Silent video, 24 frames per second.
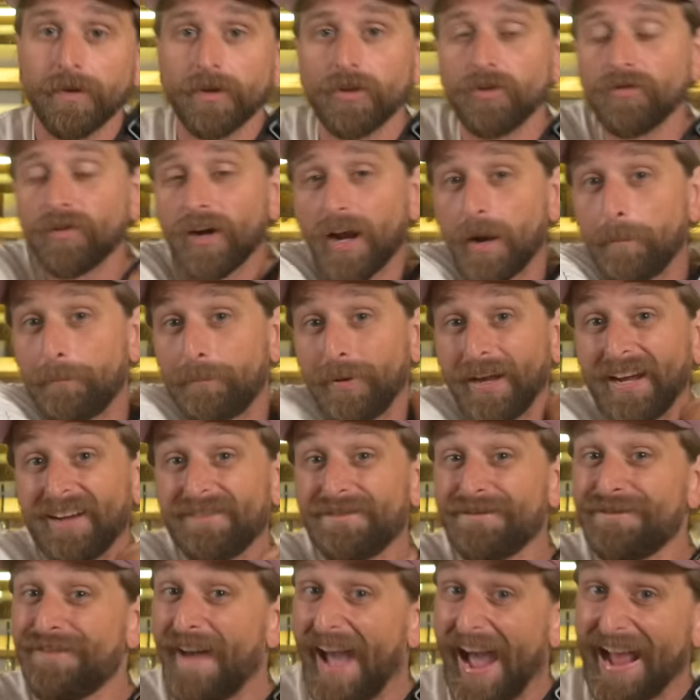You got a big
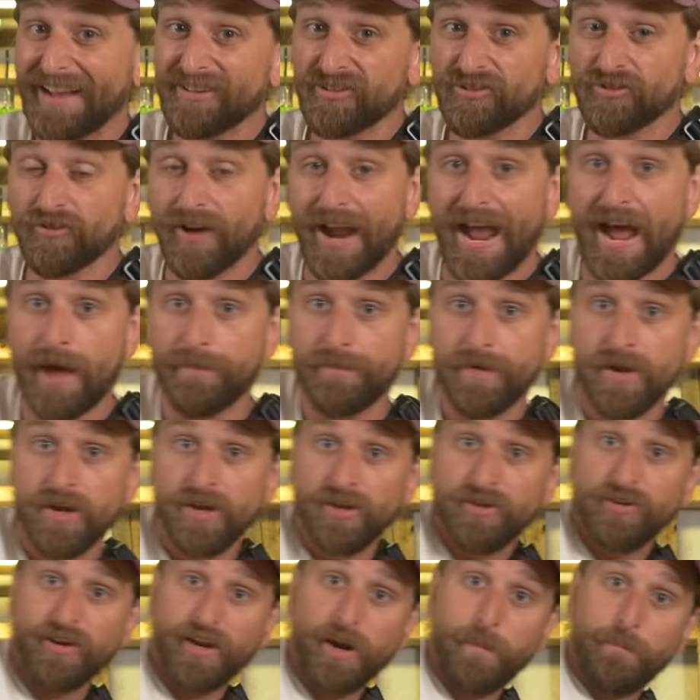fat strap,
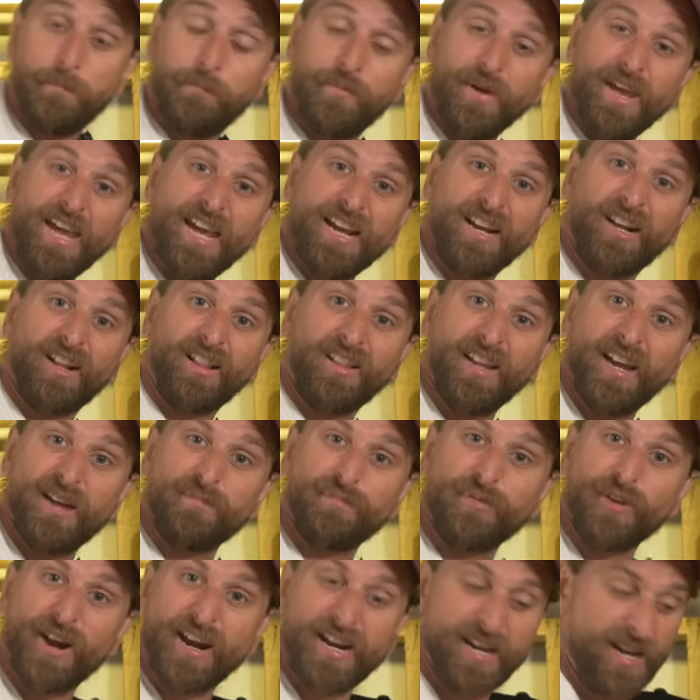you got a big
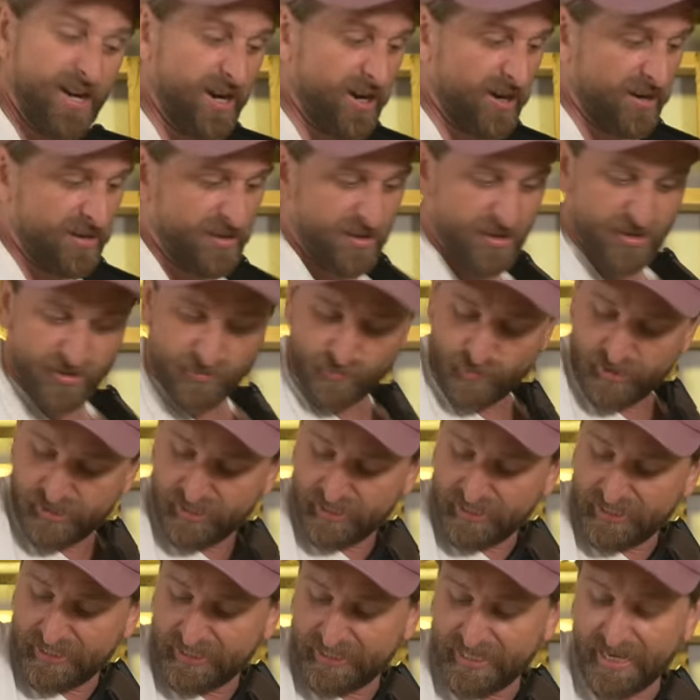clip right here, which
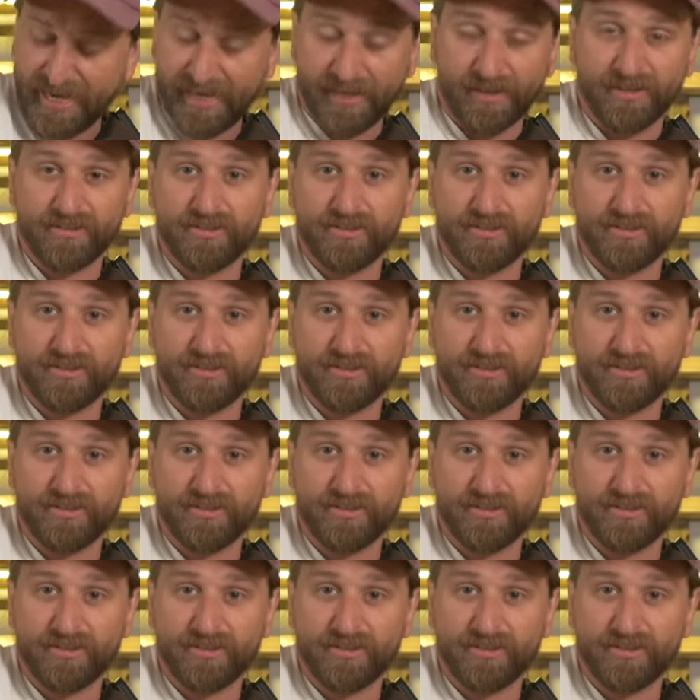is sick.